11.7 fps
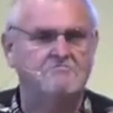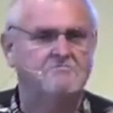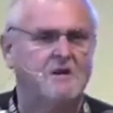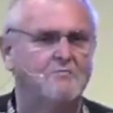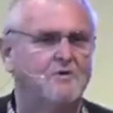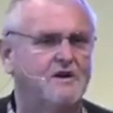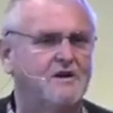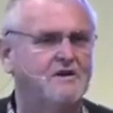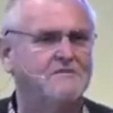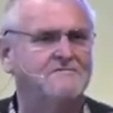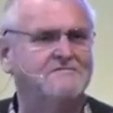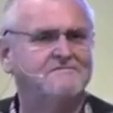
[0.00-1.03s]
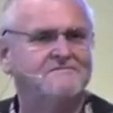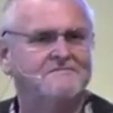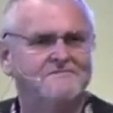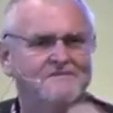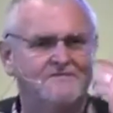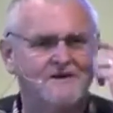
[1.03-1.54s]
reading.
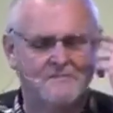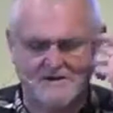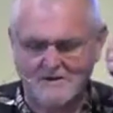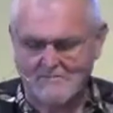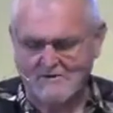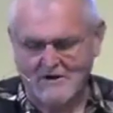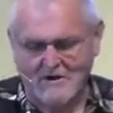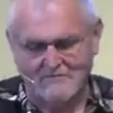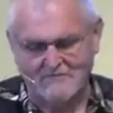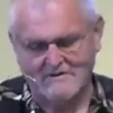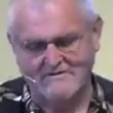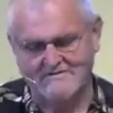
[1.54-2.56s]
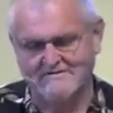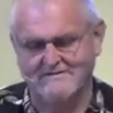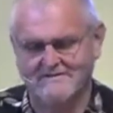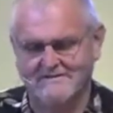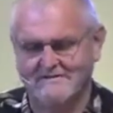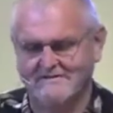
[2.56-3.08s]
I've got my cup of coffee
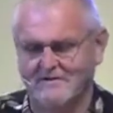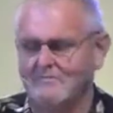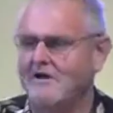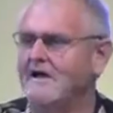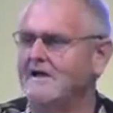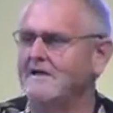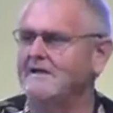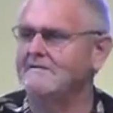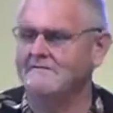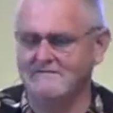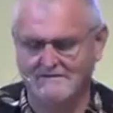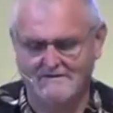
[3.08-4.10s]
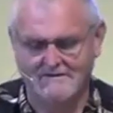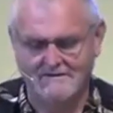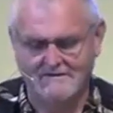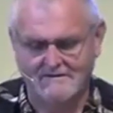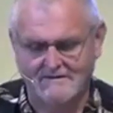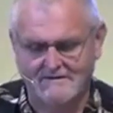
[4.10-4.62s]
nearby,
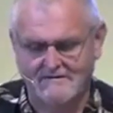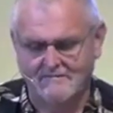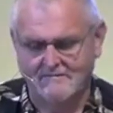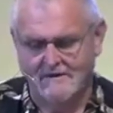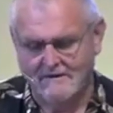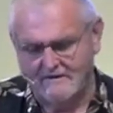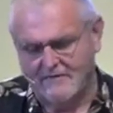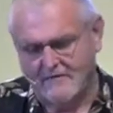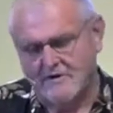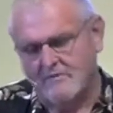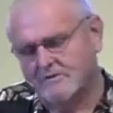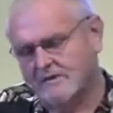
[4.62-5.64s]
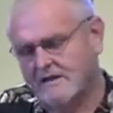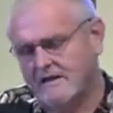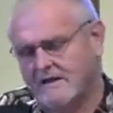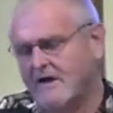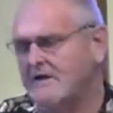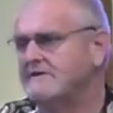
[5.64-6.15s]
but if I'm completely
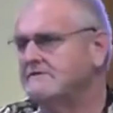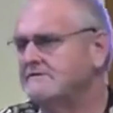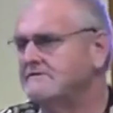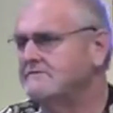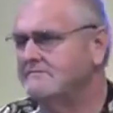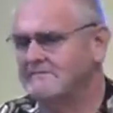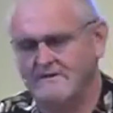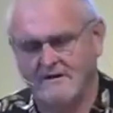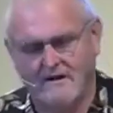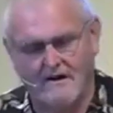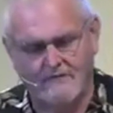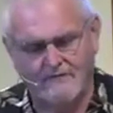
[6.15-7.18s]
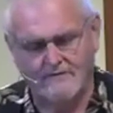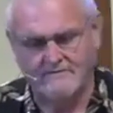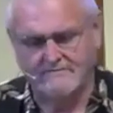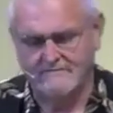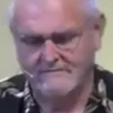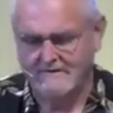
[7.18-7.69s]
honest, often
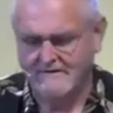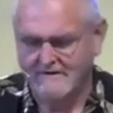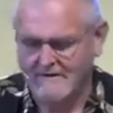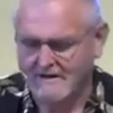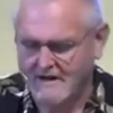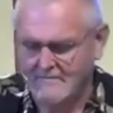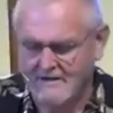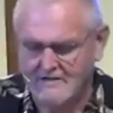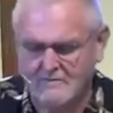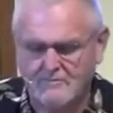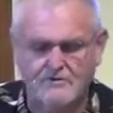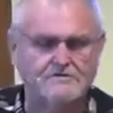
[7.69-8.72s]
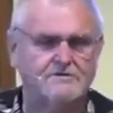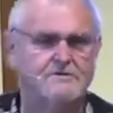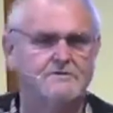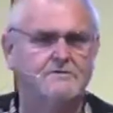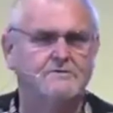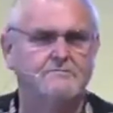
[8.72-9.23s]
I'm like the person
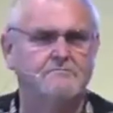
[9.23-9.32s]
who